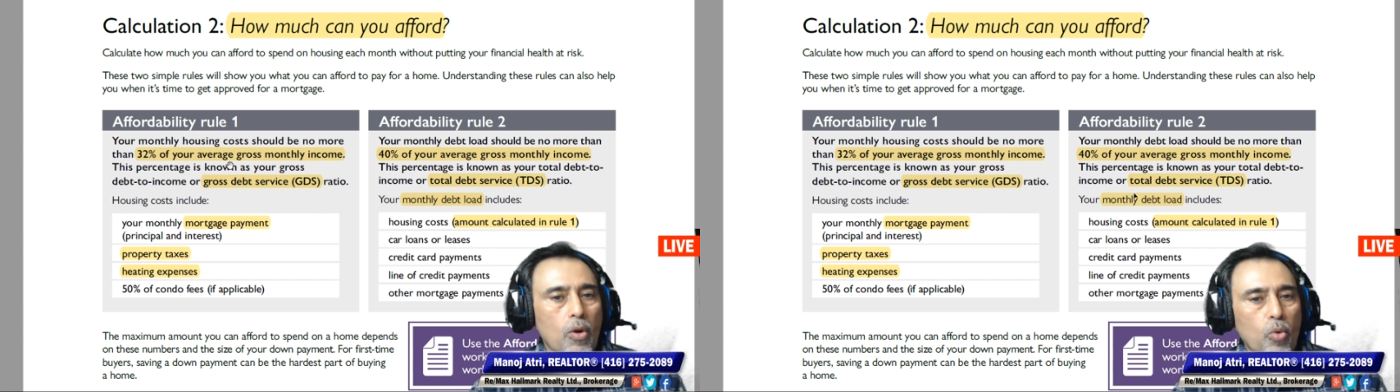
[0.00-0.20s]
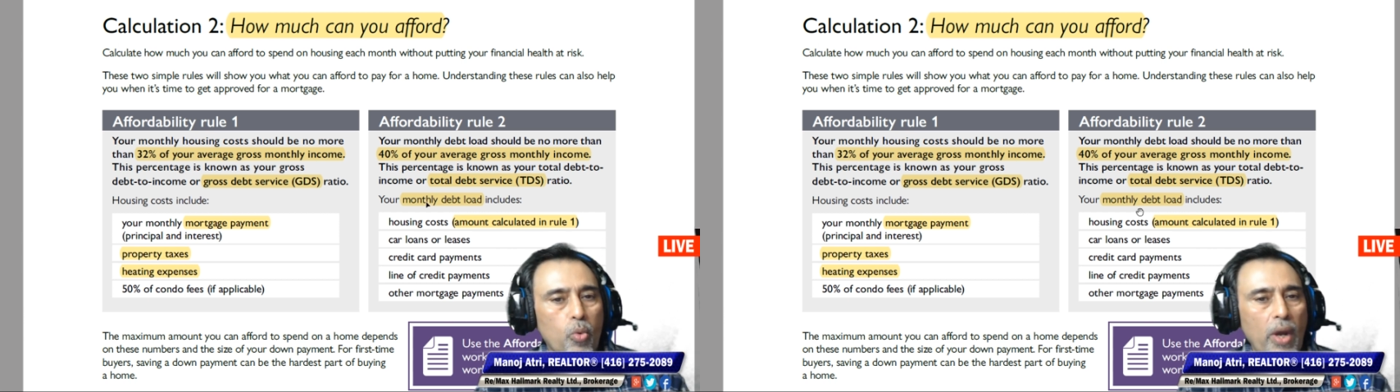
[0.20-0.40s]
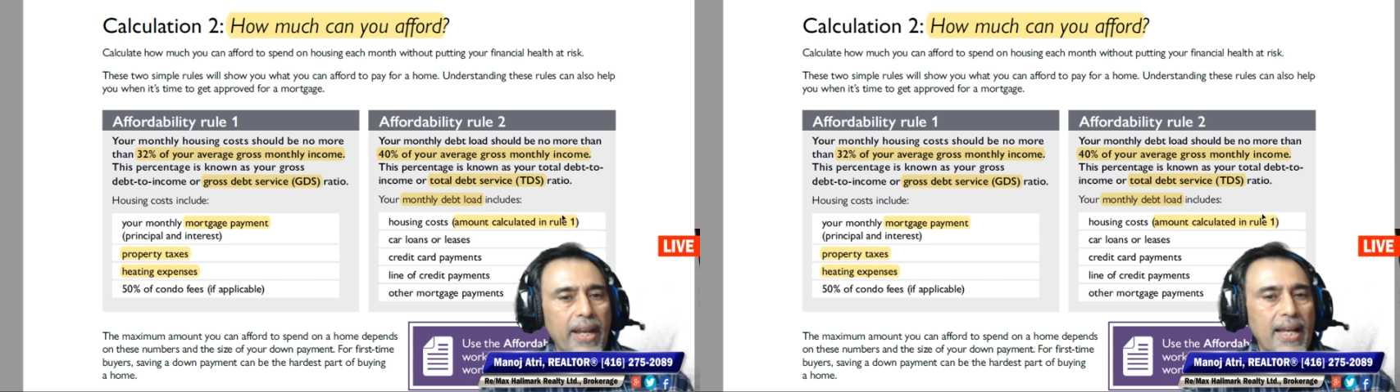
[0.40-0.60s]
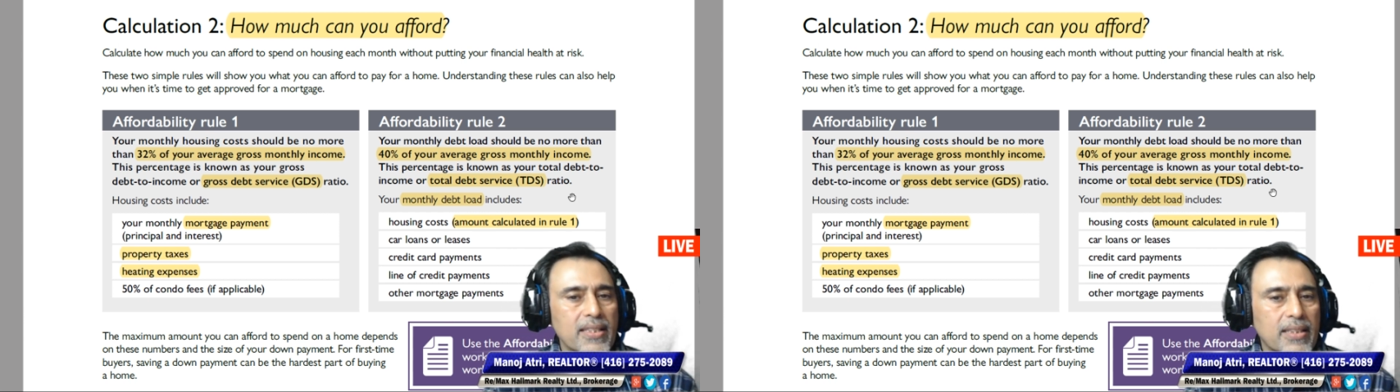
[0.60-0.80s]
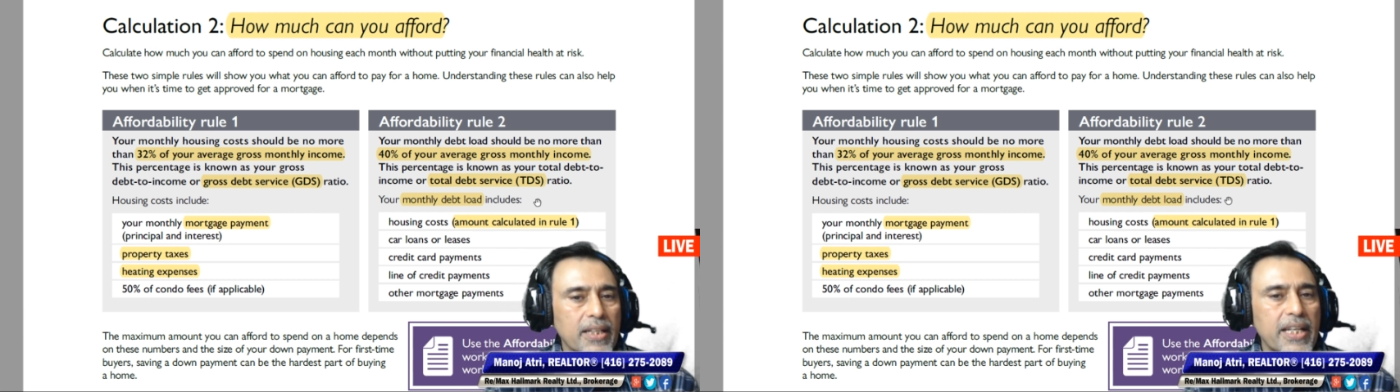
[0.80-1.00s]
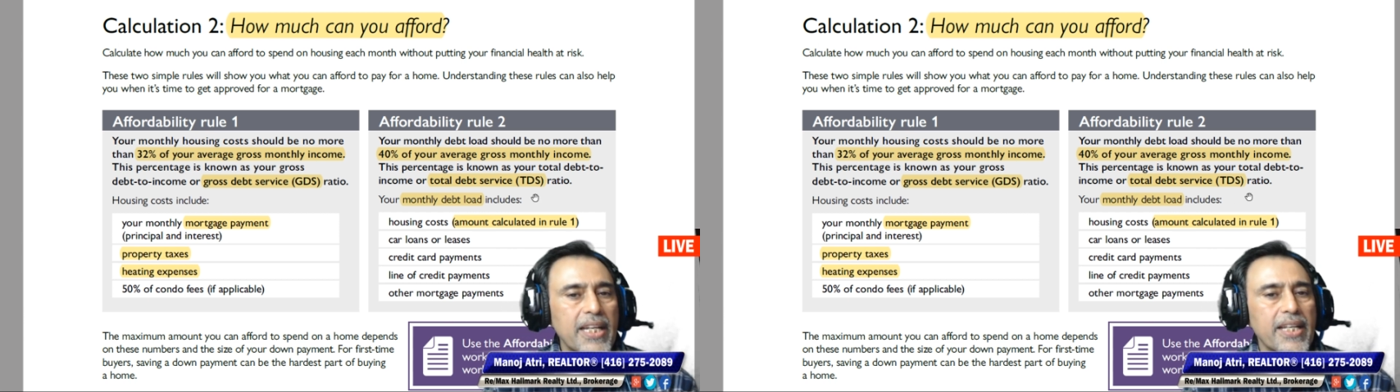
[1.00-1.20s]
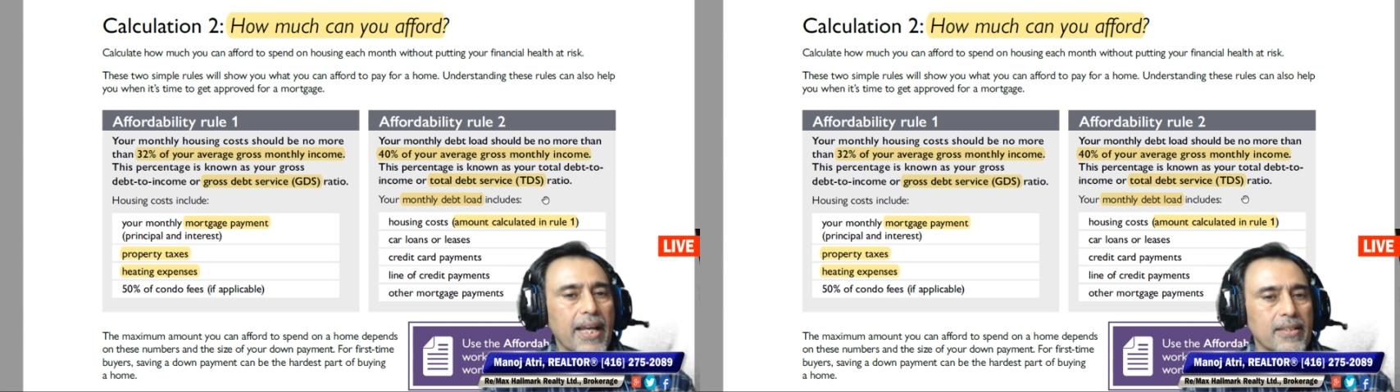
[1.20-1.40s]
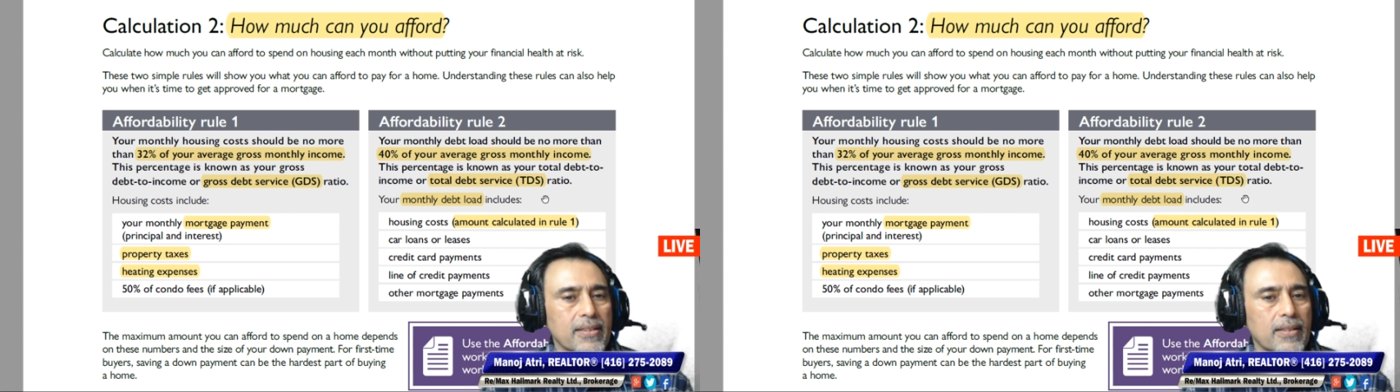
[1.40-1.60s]
Whereas the
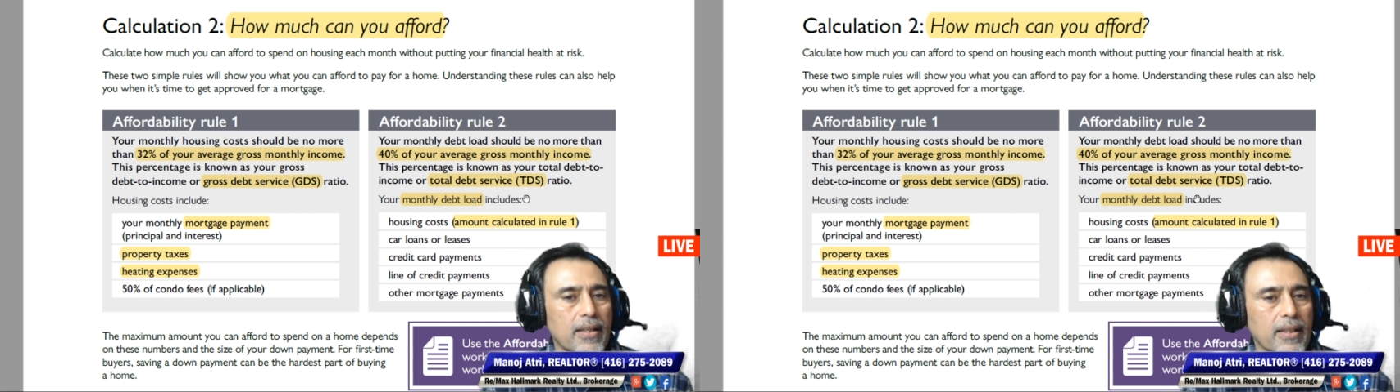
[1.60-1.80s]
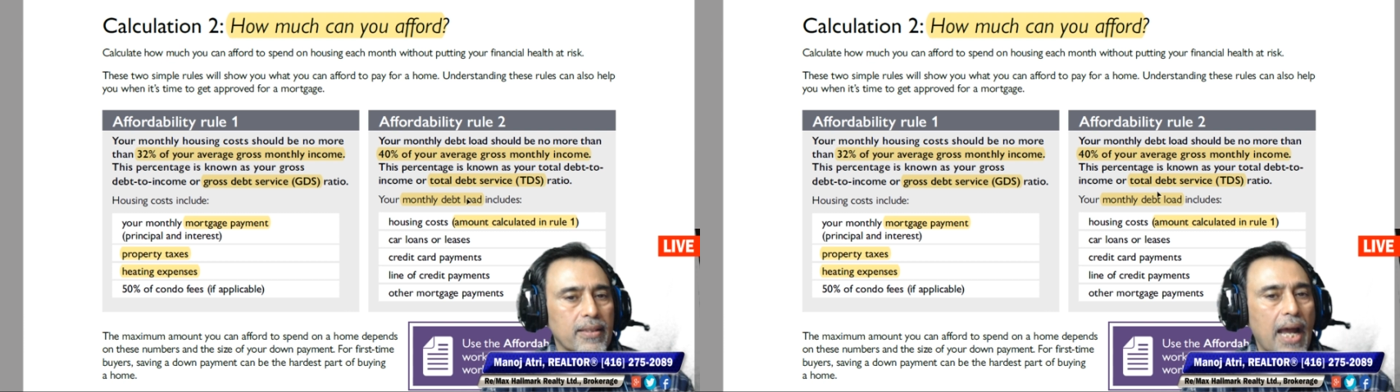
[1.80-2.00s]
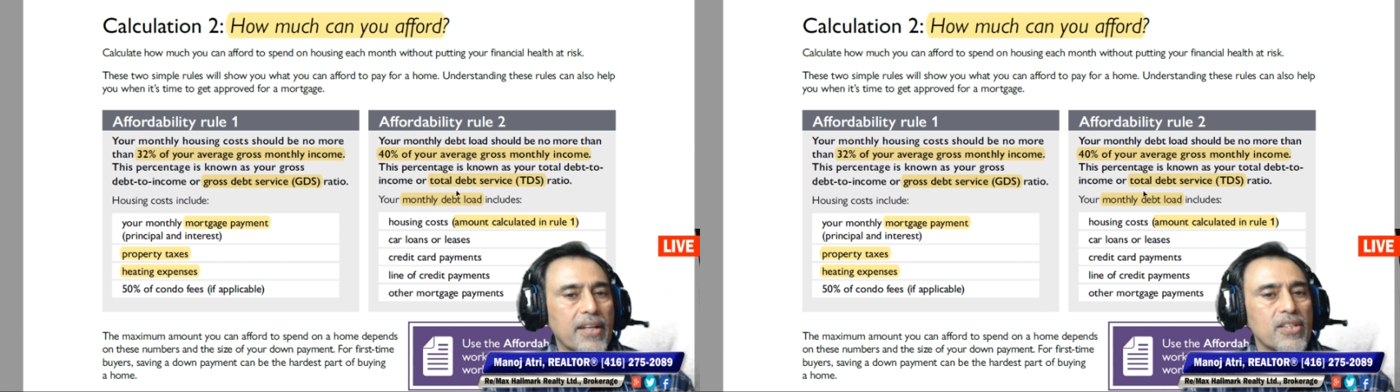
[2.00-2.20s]
TDS, that